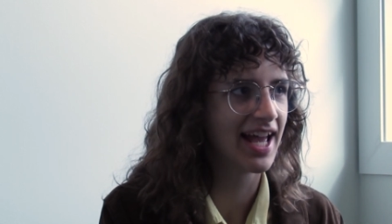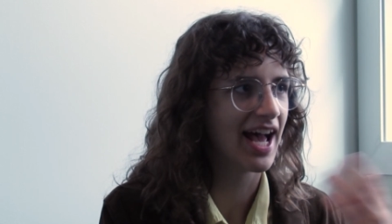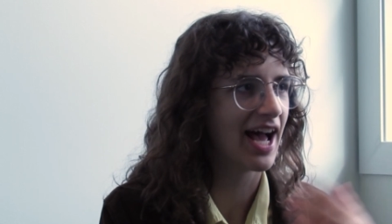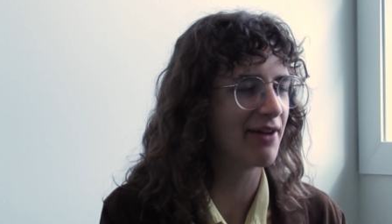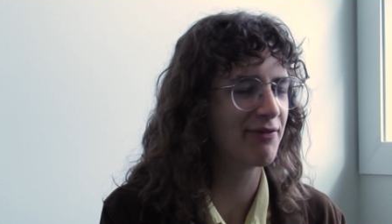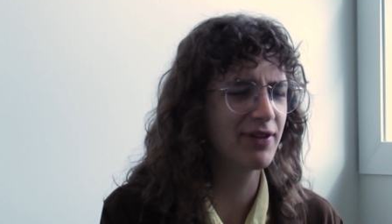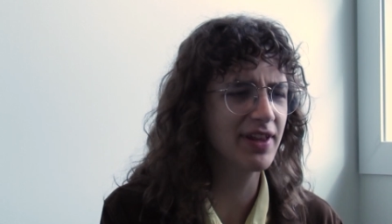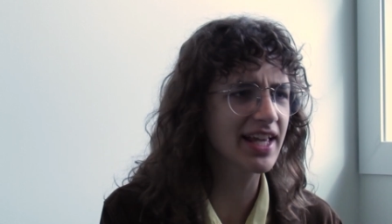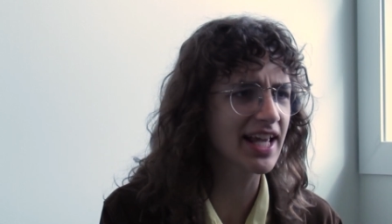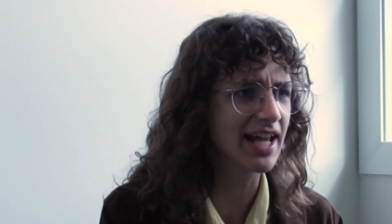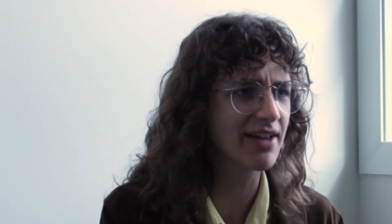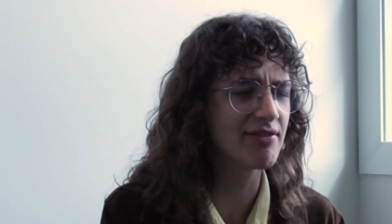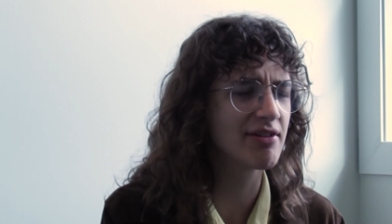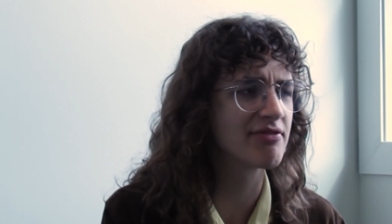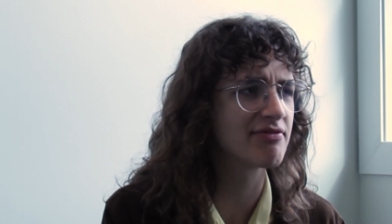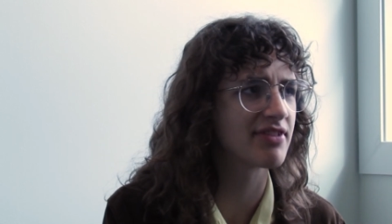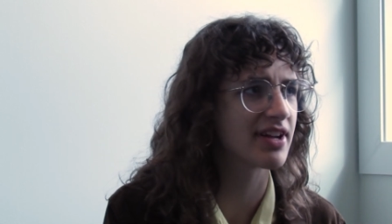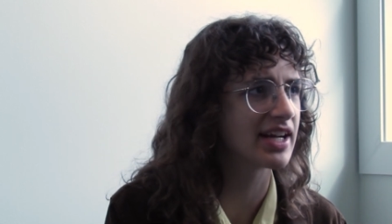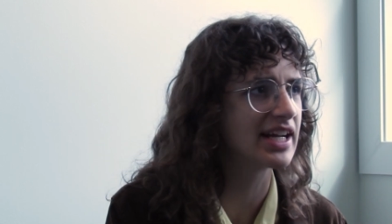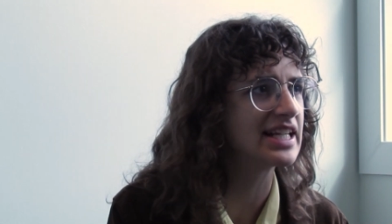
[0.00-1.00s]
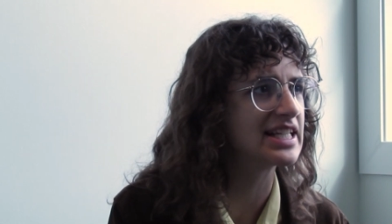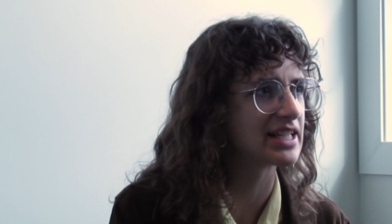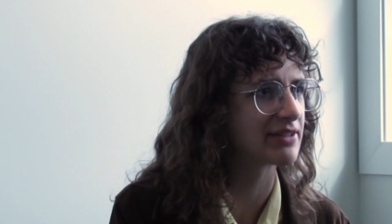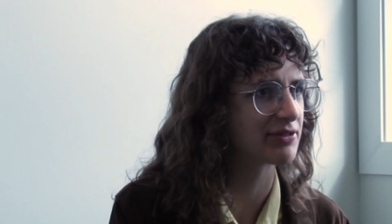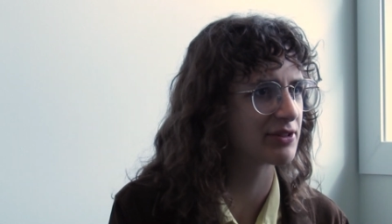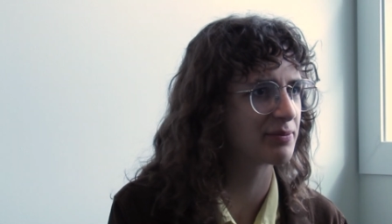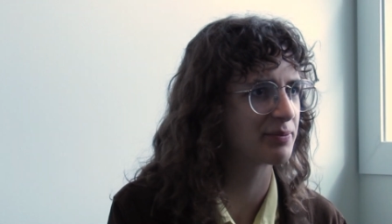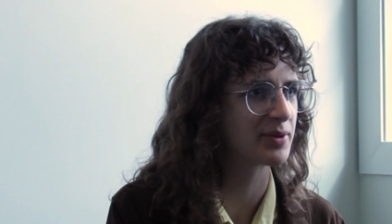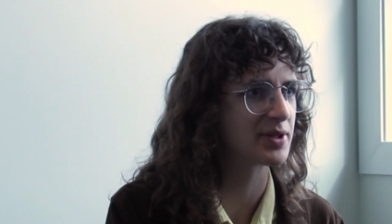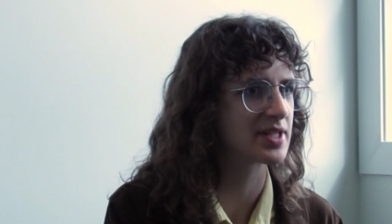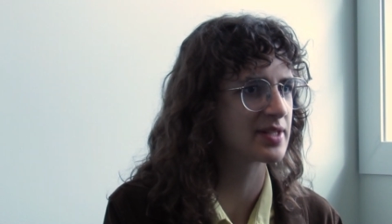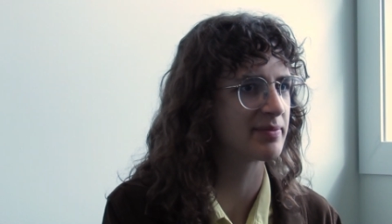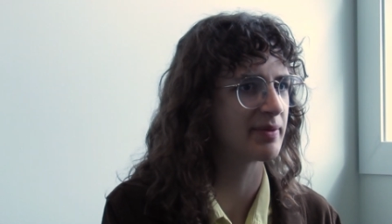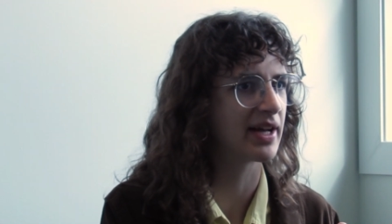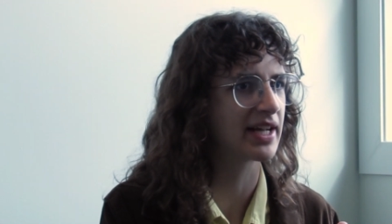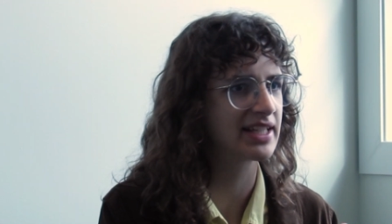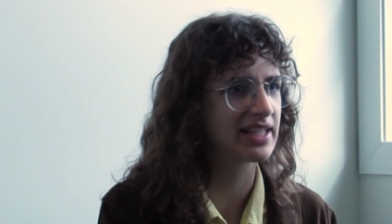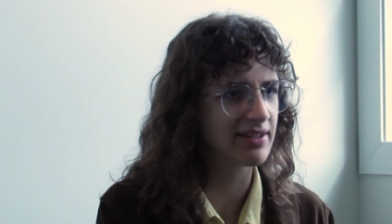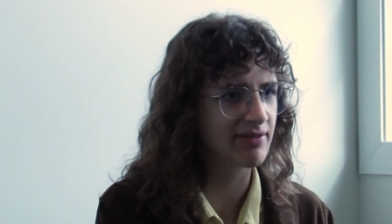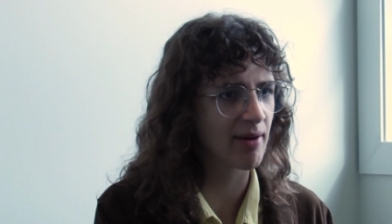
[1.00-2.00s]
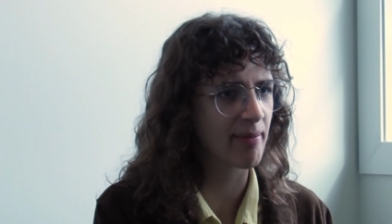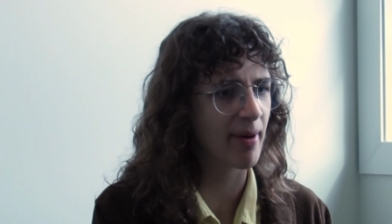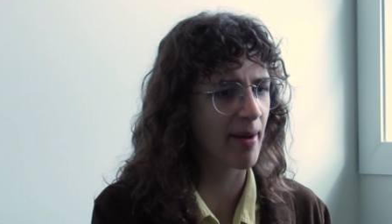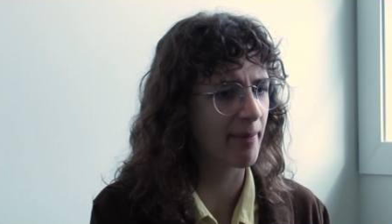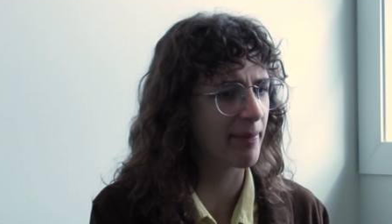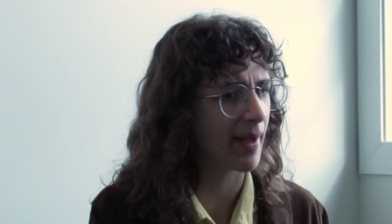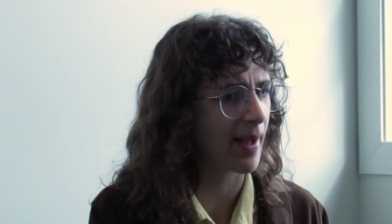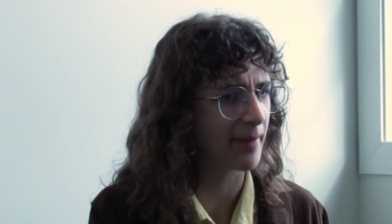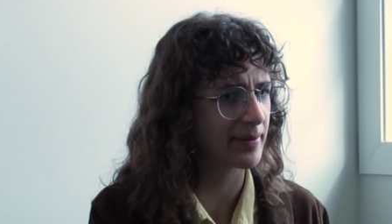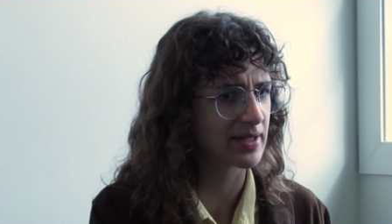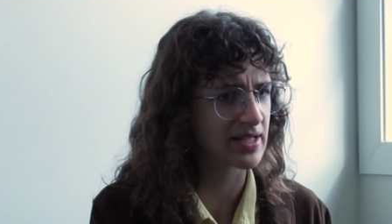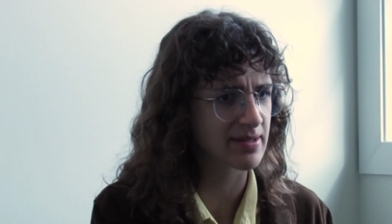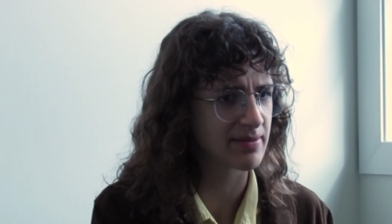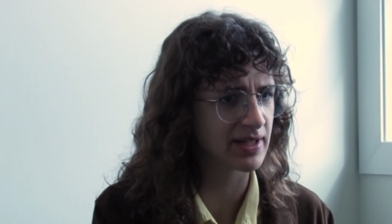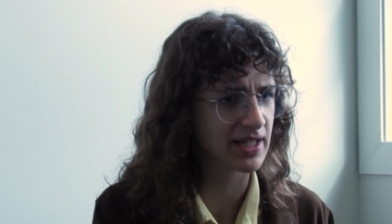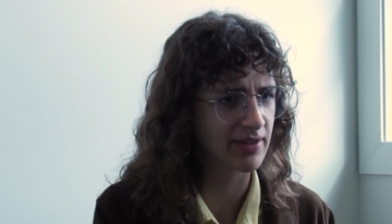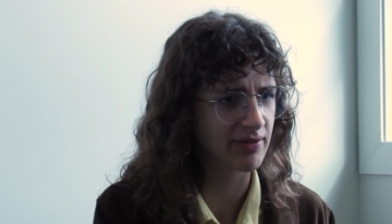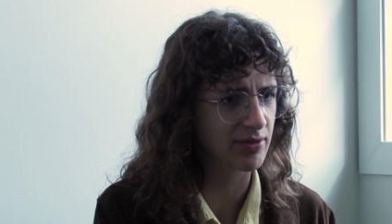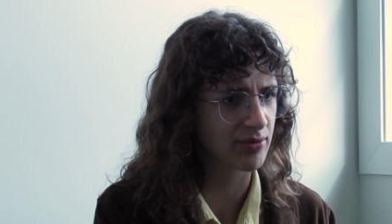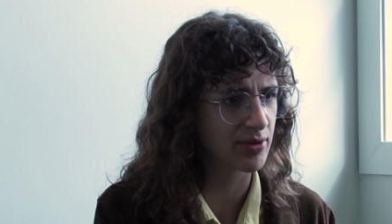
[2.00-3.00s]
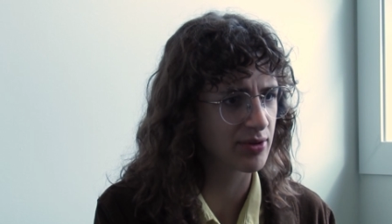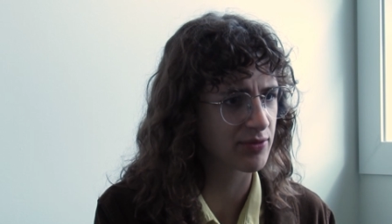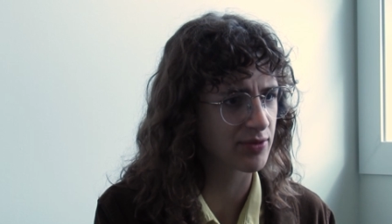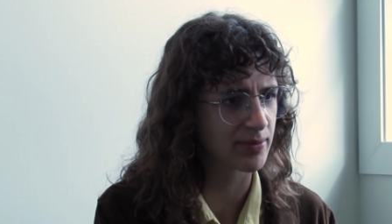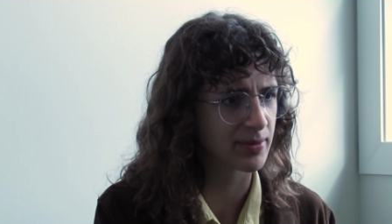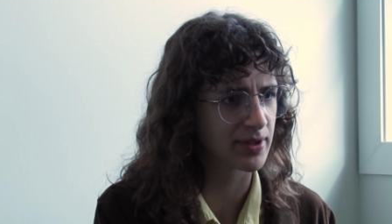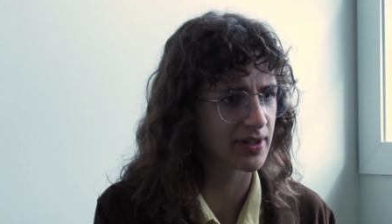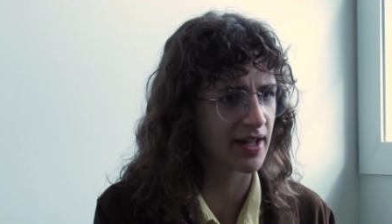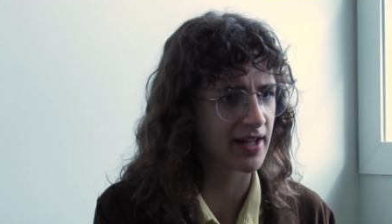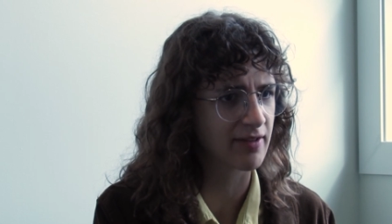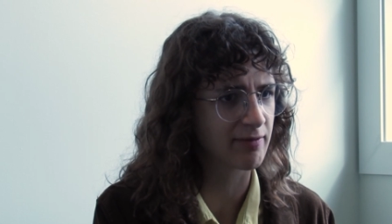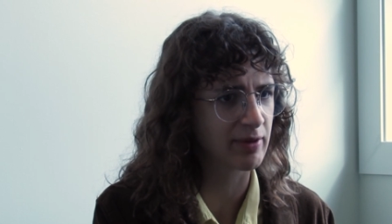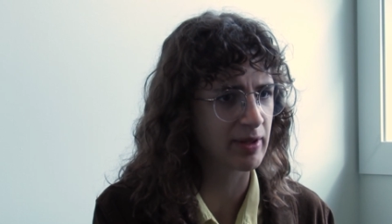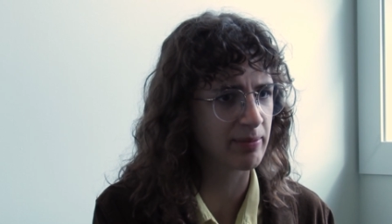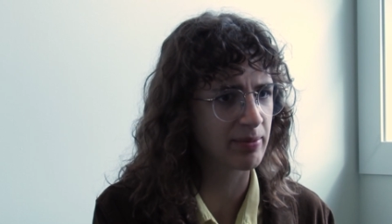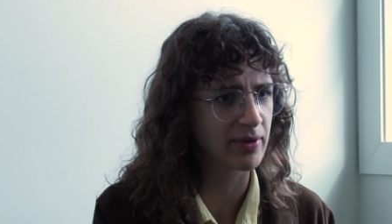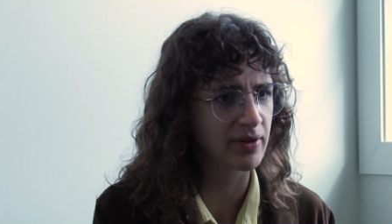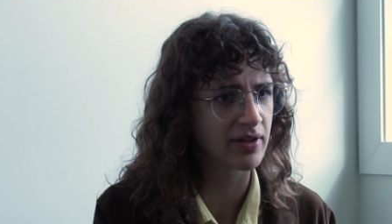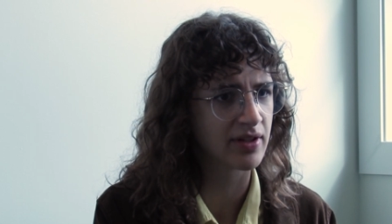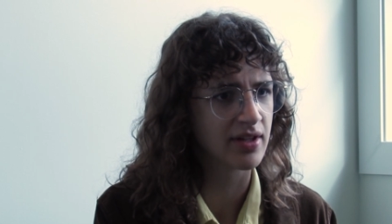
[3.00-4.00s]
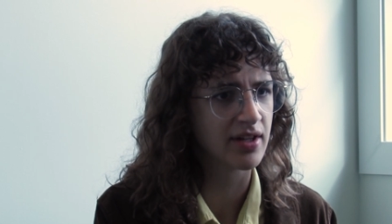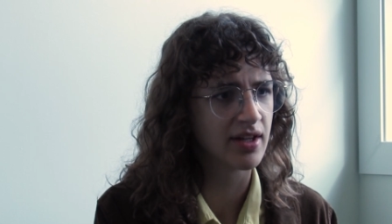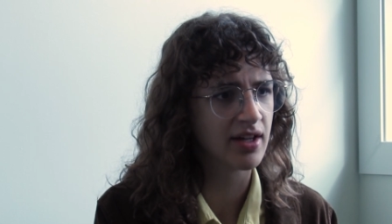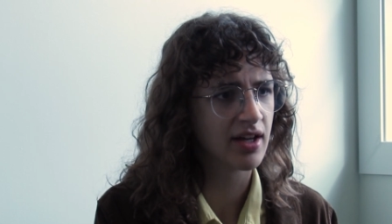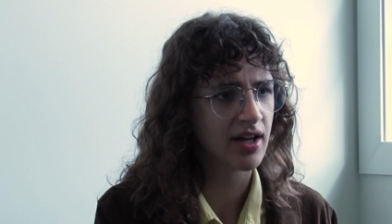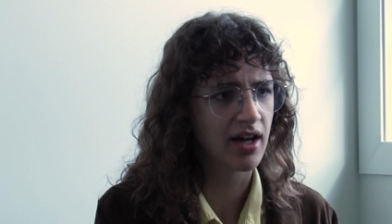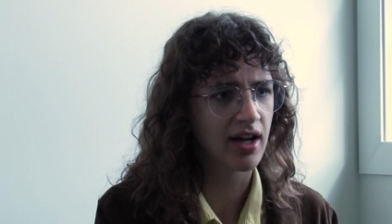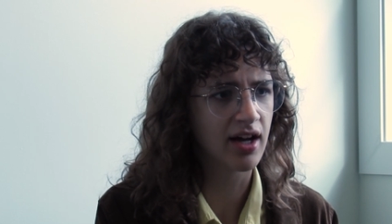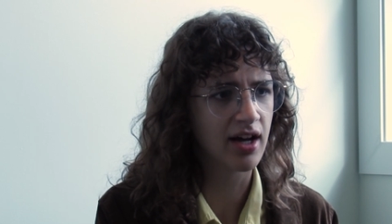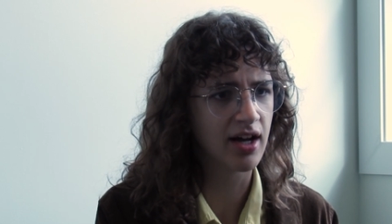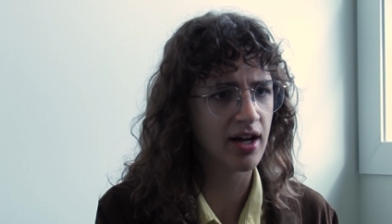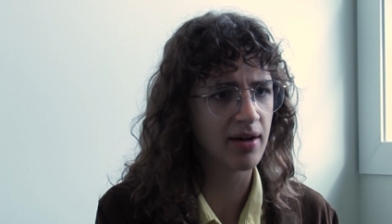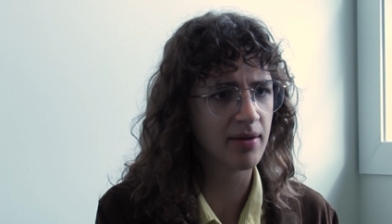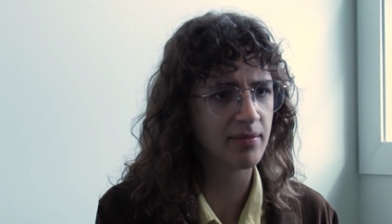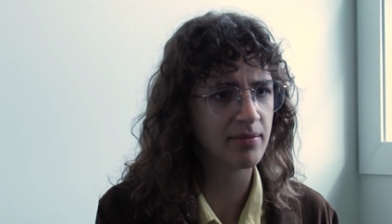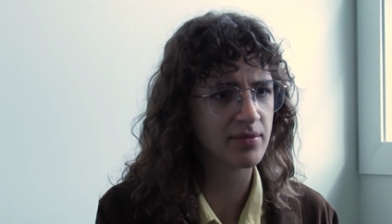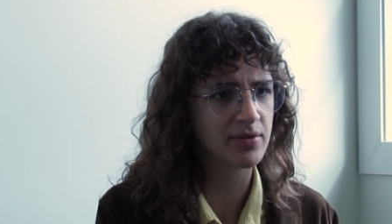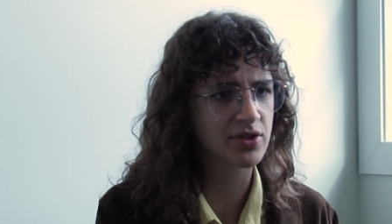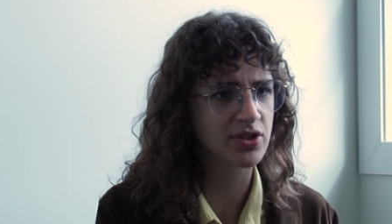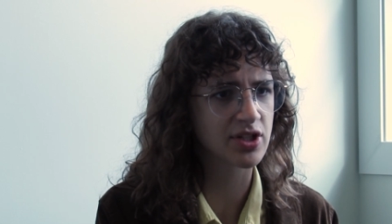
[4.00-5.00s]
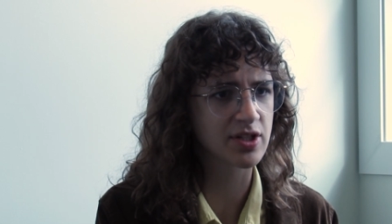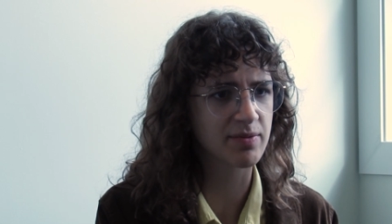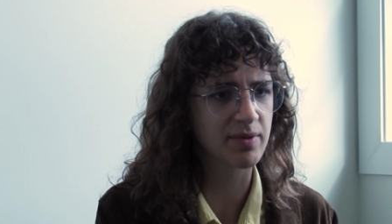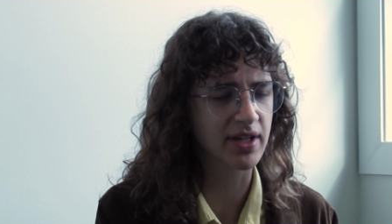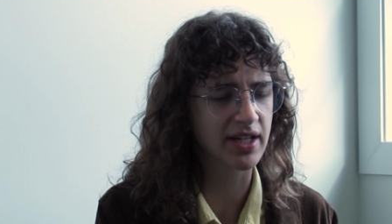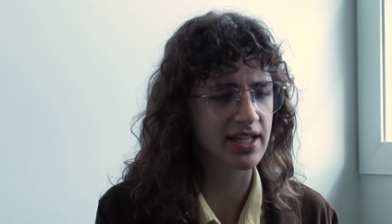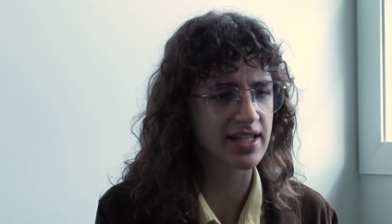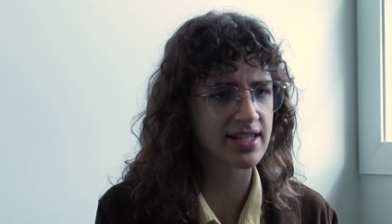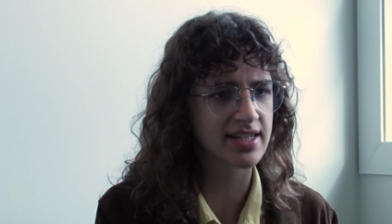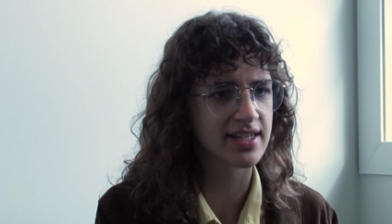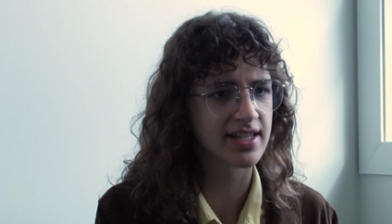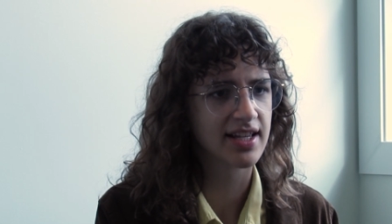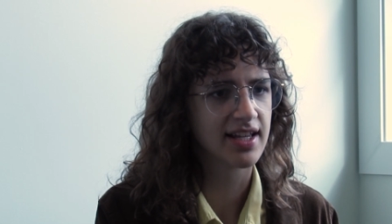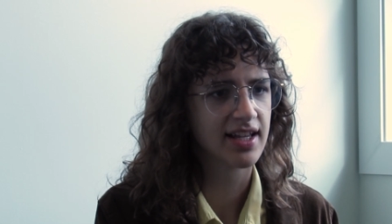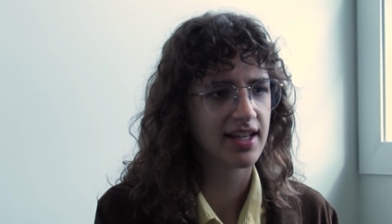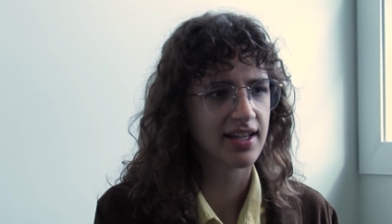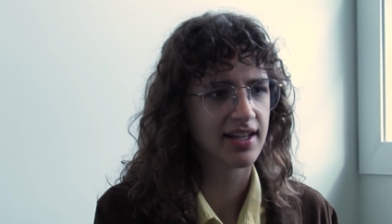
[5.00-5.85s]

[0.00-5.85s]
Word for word: I feel like I have a very different perspective about baptism than everyone from a lot of people, um, just because